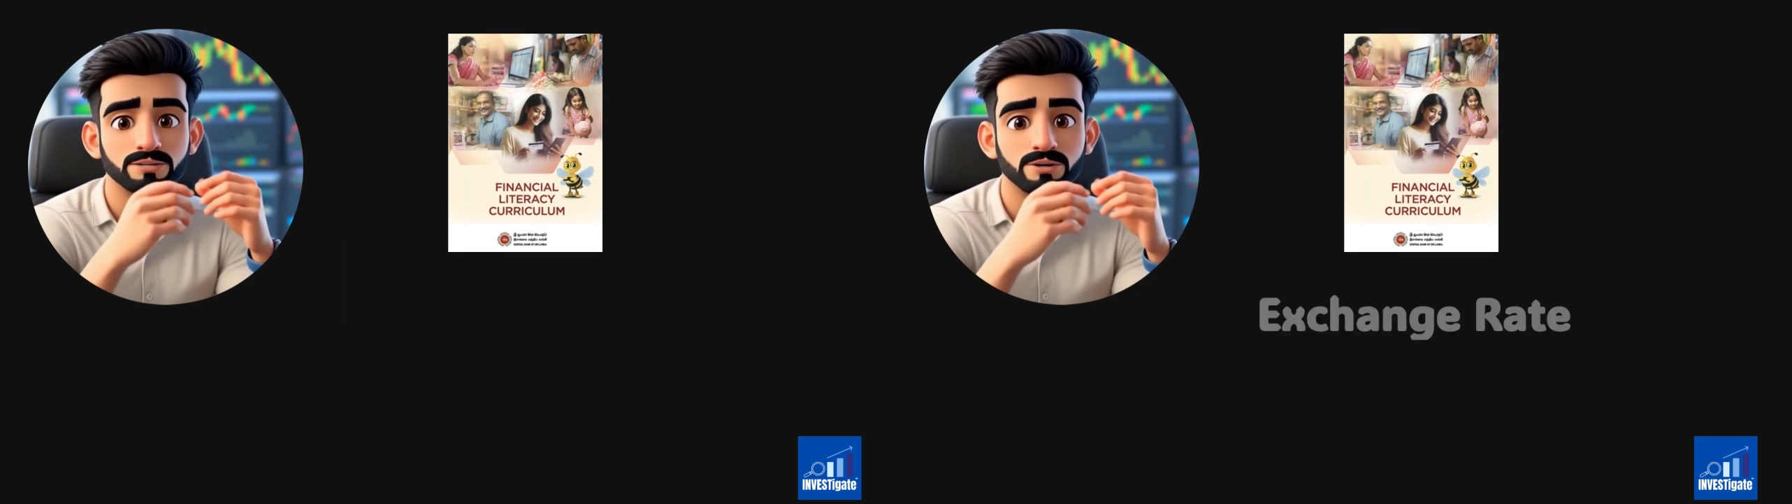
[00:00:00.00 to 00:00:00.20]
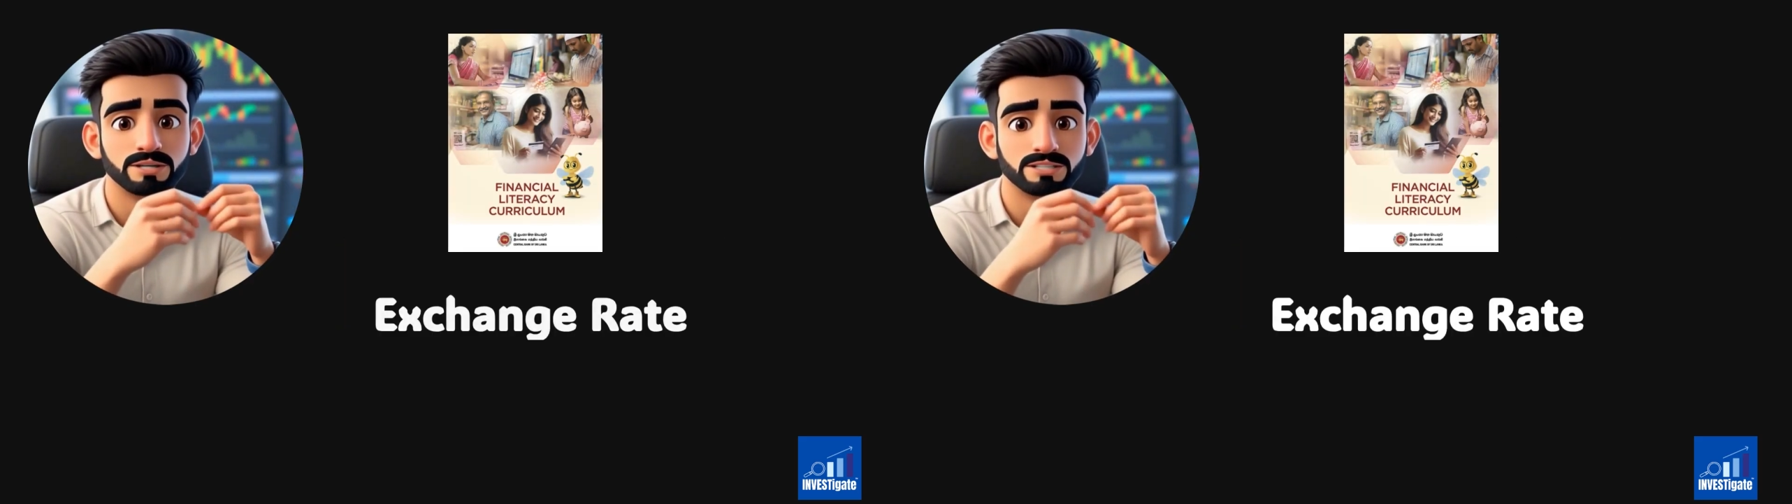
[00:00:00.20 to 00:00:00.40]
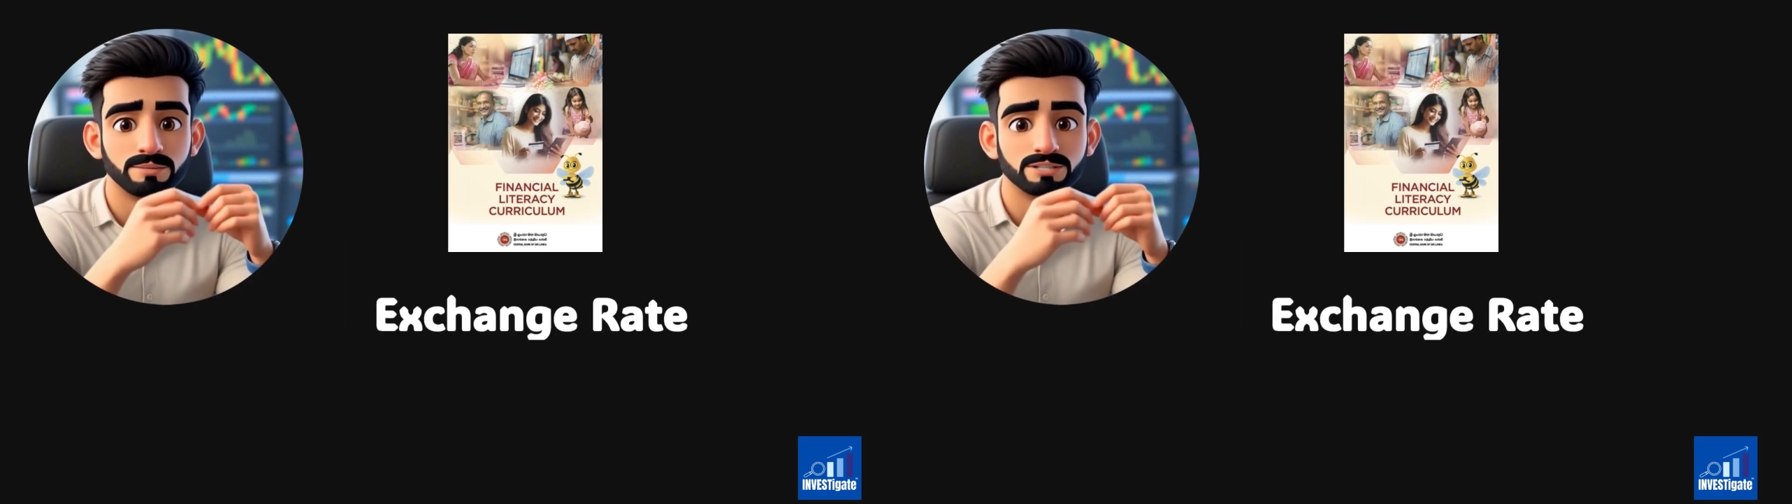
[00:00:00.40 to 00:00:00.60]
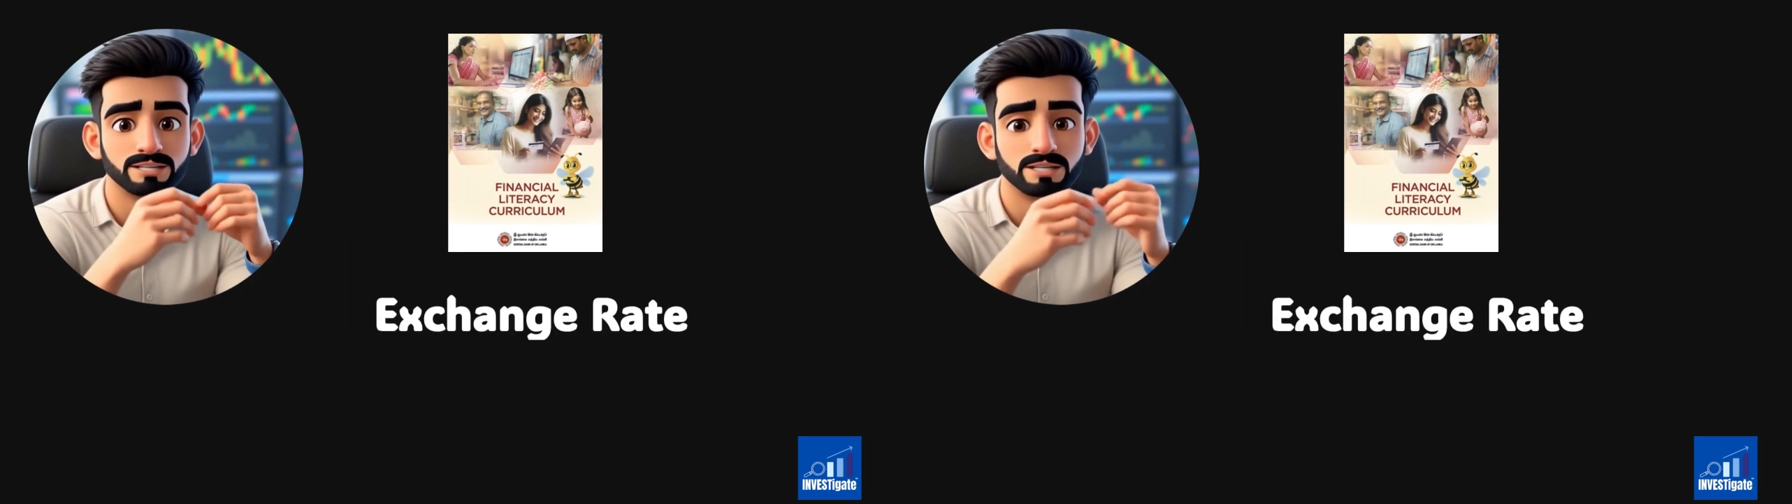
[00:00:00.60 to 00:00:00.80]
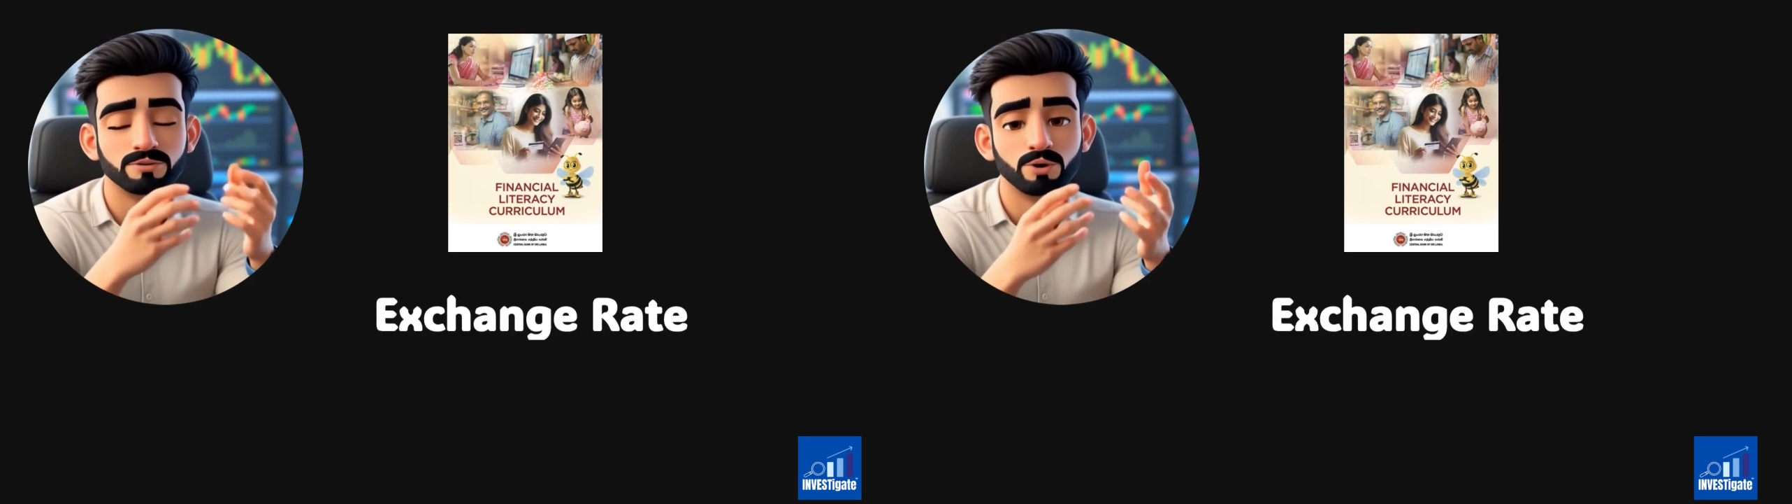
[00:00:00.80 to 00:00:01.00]
third
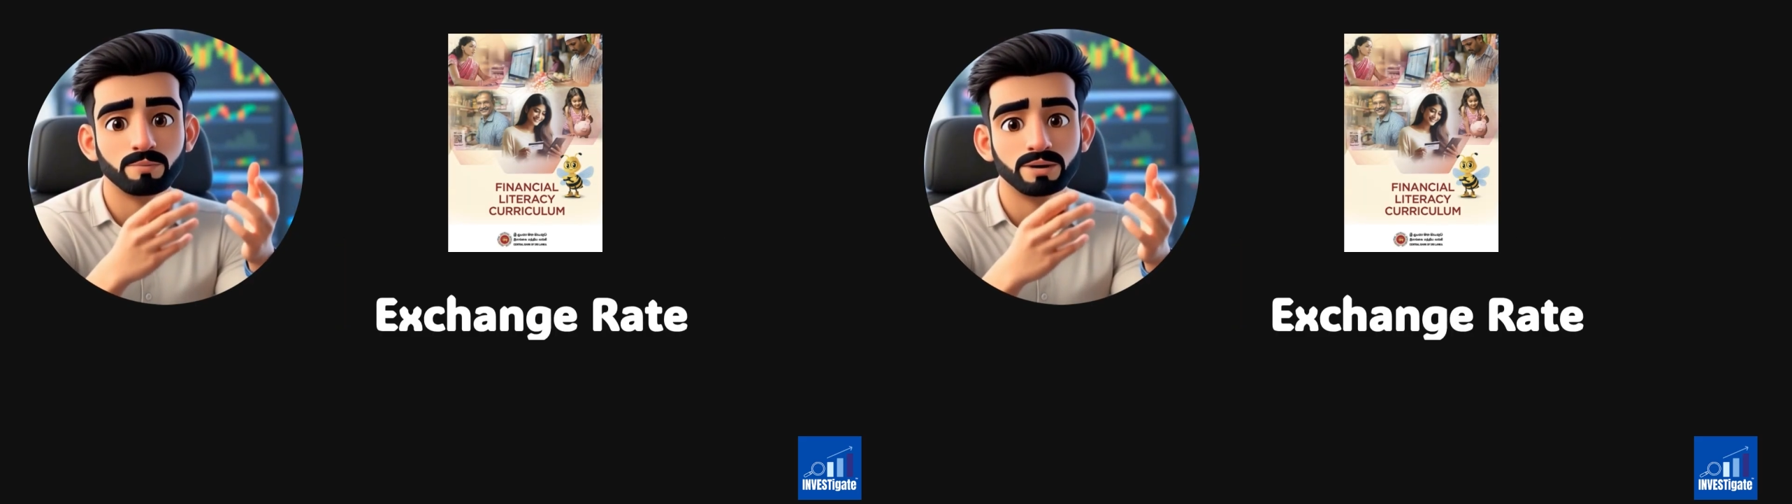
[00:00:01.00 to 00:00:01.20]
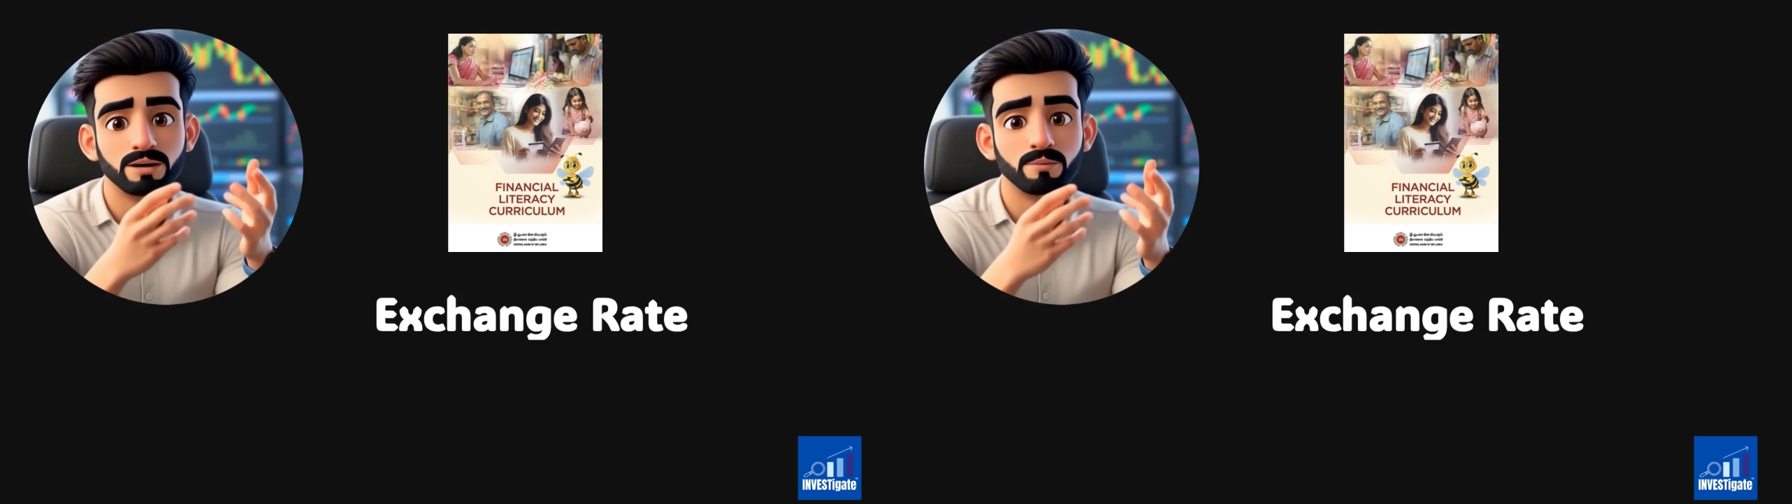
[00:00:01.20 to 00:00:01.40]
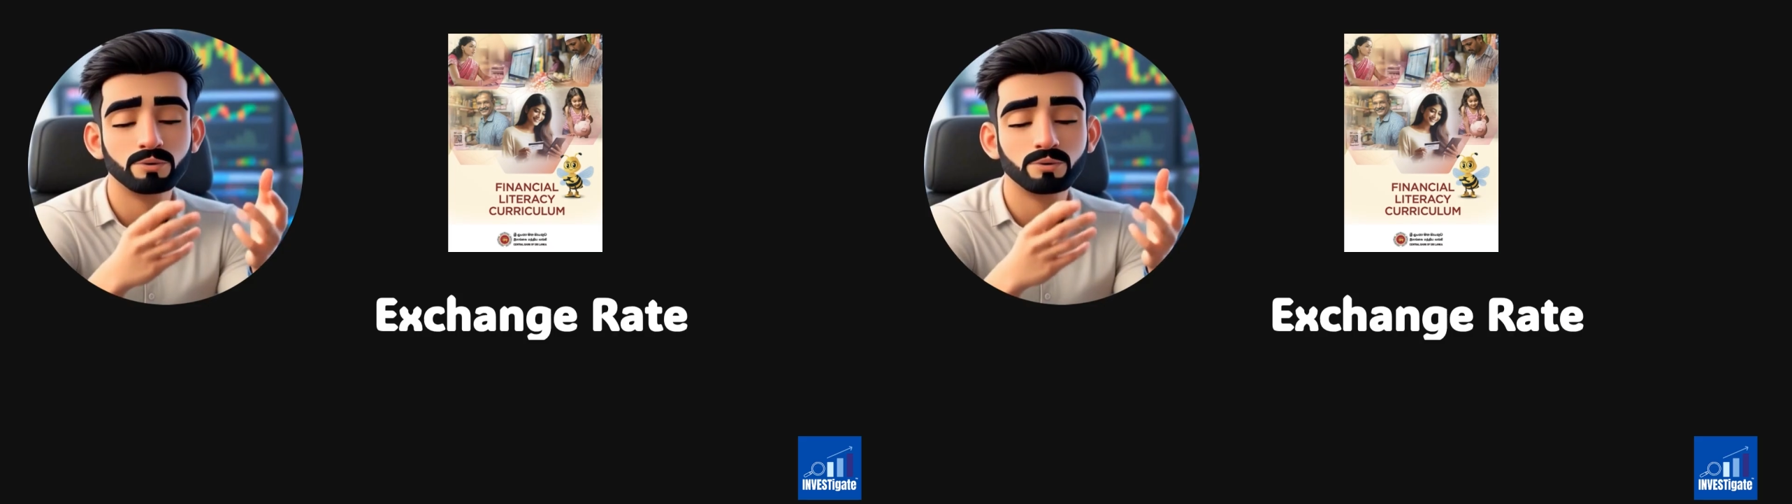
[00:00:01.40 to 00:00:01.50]
substantive topic,